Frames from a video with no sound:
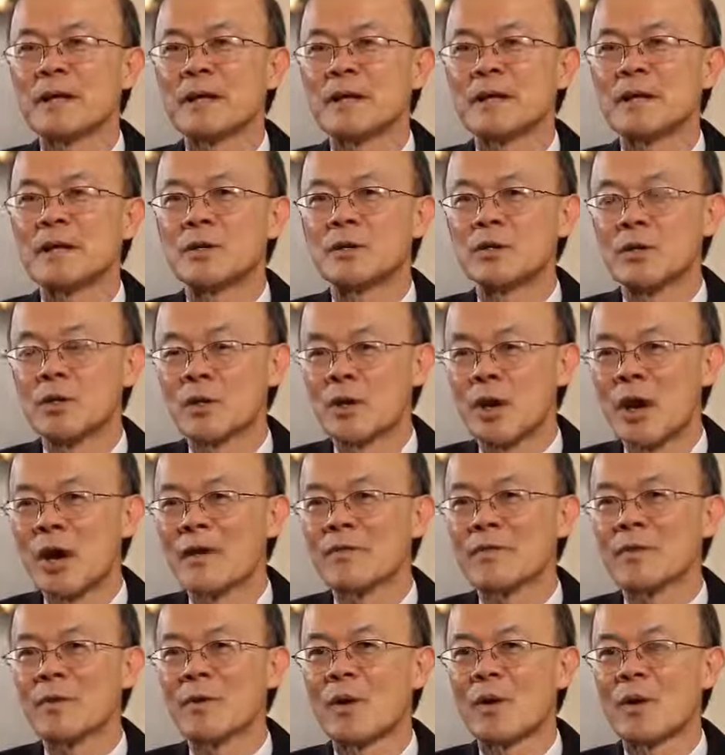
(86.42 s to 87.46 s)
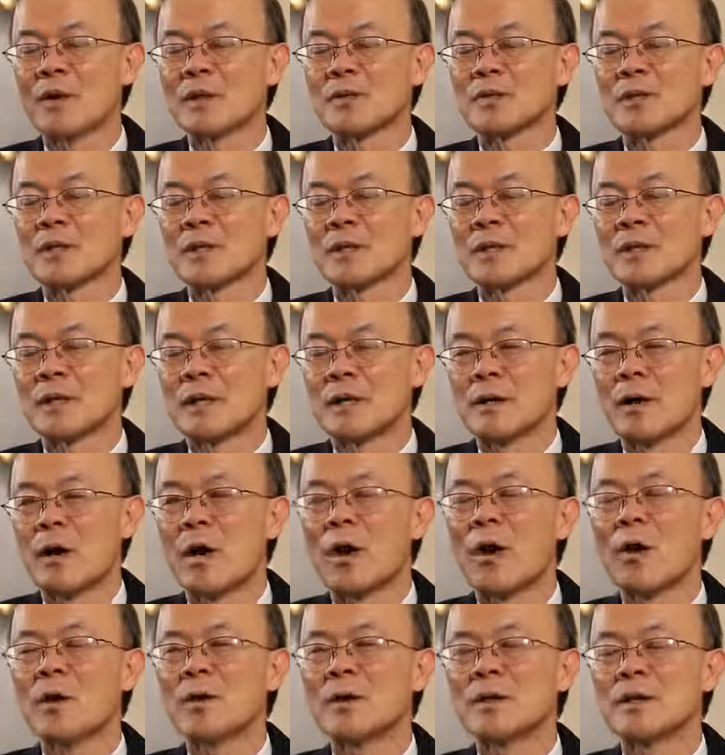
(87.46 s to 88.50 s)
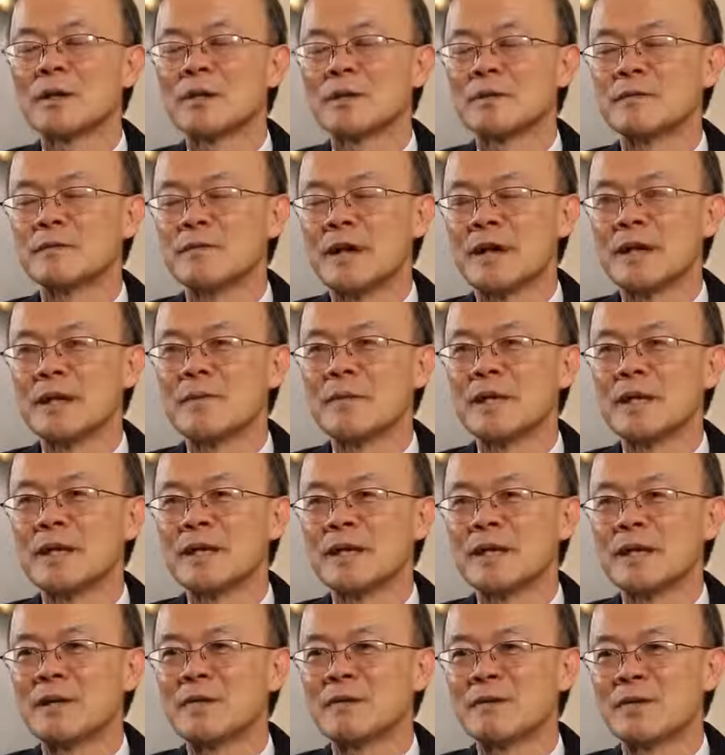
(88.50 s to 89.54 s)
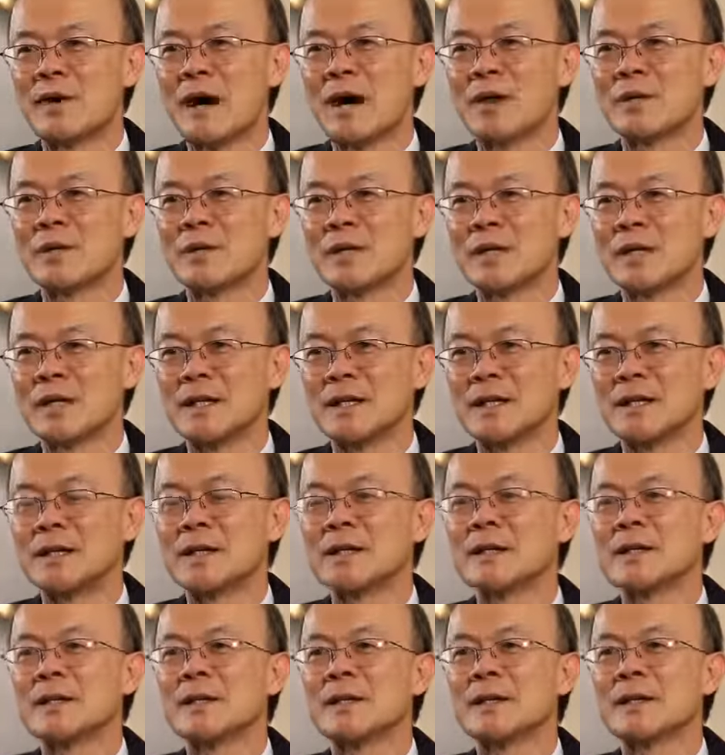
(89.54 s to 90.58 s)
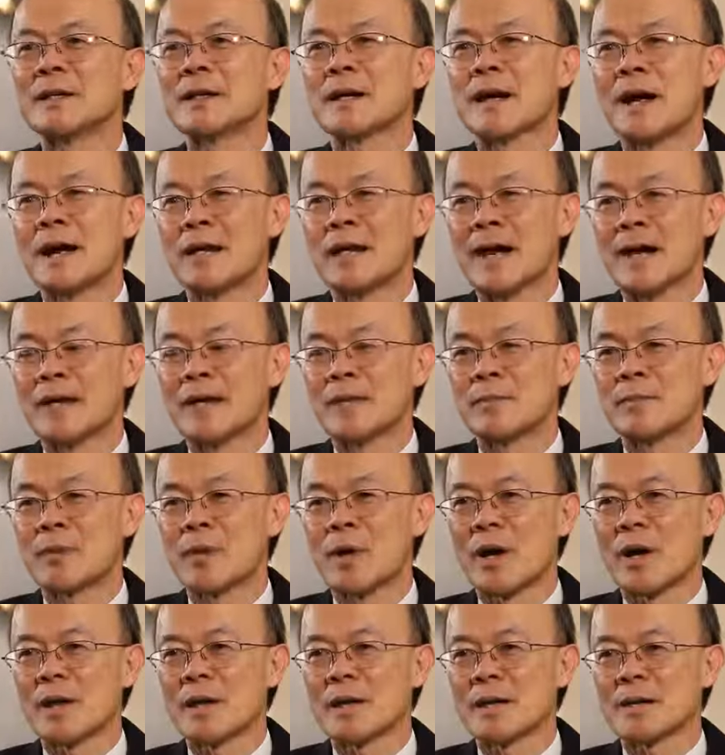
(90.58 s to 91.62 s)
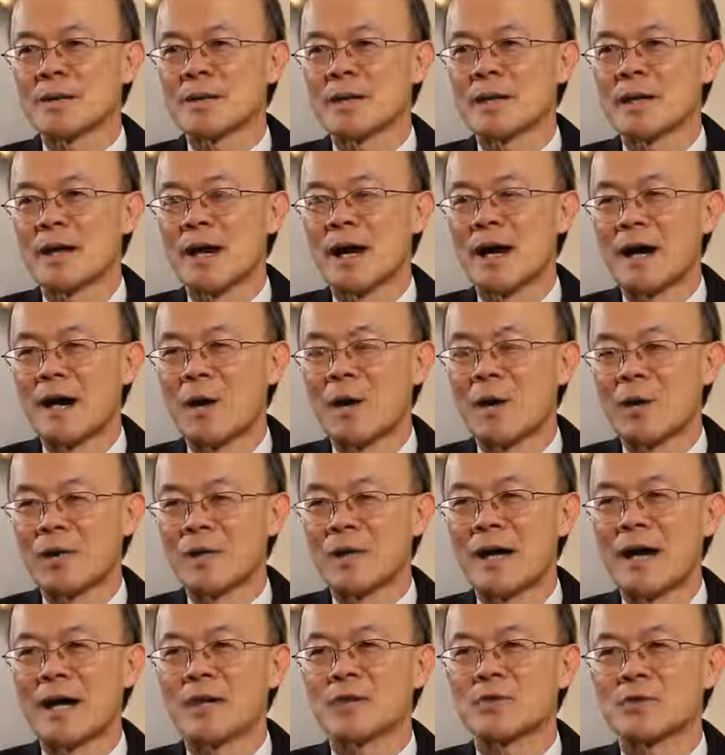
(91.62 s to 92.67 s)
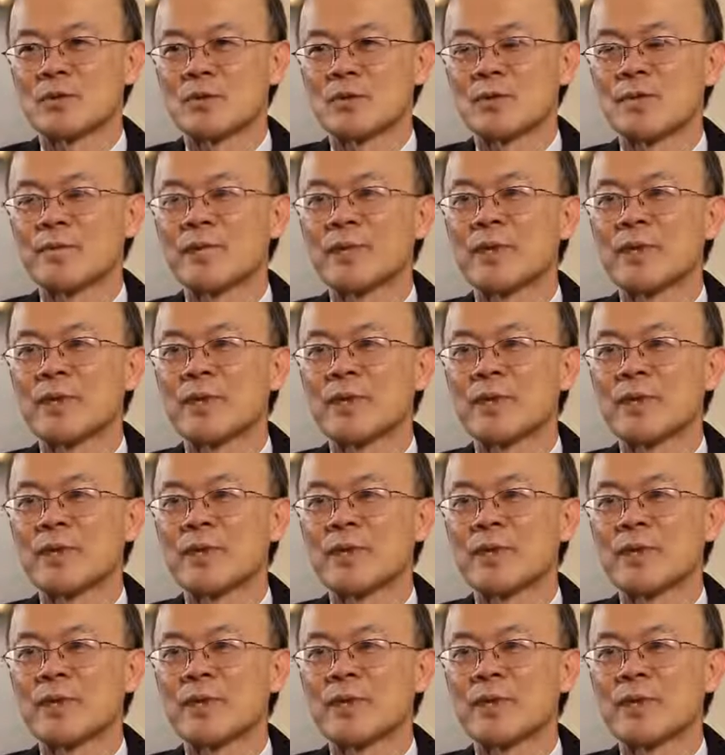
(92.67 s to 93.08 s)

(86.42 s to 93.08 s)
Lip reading: The tocopherols, all the vitamin E found in Kayani products are all natural.